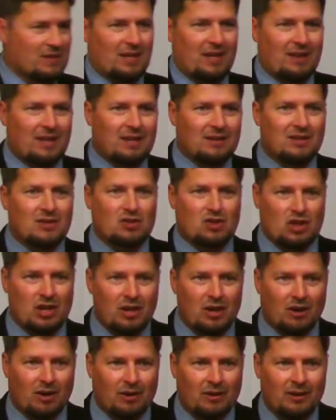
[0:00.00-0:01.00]
I think, this
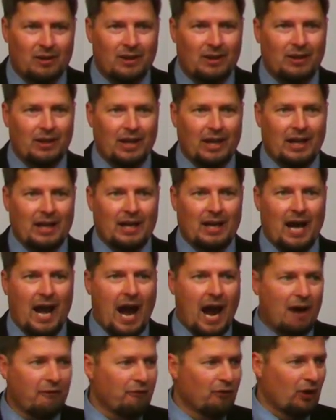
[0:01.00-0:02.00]
year in
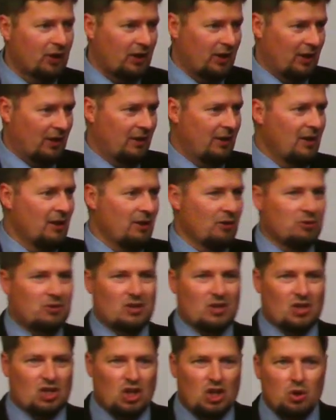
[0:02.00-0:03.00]
Africa. There was
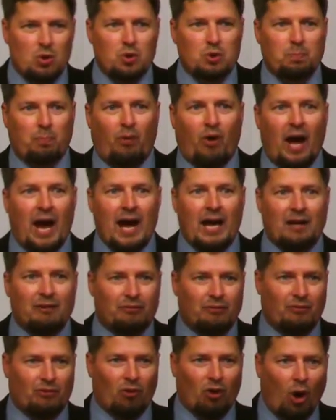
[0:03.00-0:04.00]
this huge plague of
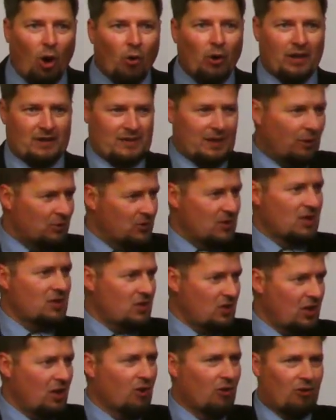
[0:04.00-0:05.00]
locusts. That was
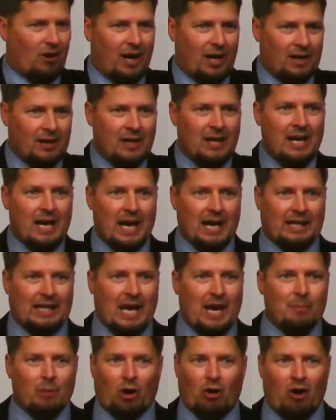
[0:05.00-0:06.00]
this year, right? It
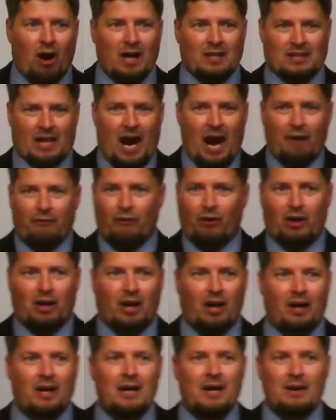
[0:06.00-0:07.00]
came across
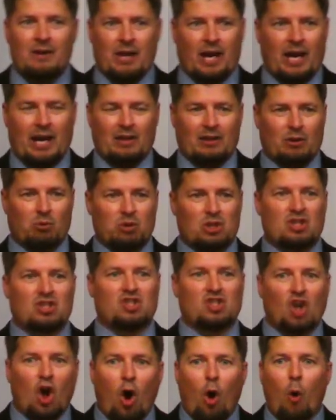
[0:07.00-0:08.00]
Africa, and there were
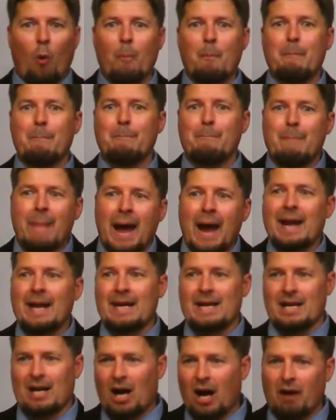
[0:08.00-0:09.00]
so
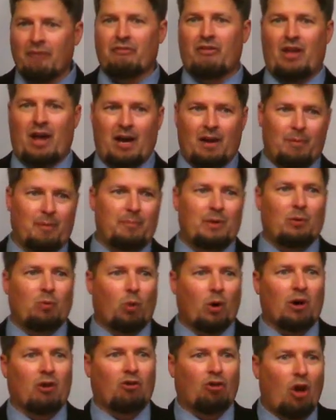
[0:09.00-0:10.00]
many of them. I mean,
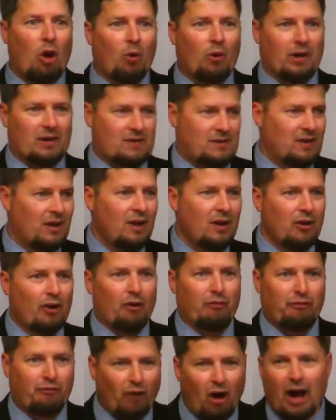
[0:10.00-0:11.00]
what are locusts?
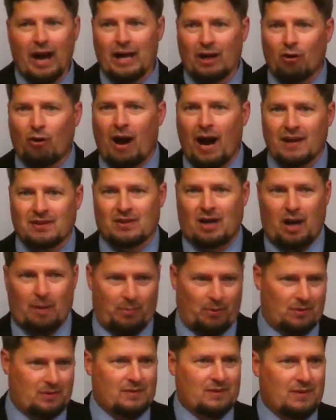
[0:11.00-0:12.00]
They're flying
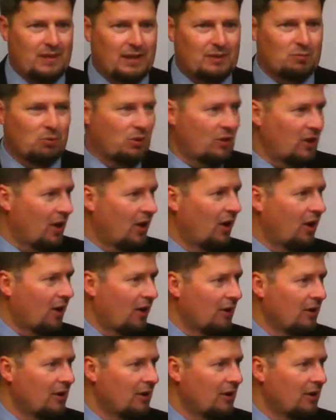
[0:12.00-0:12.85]
grasshoppers. That's what they are.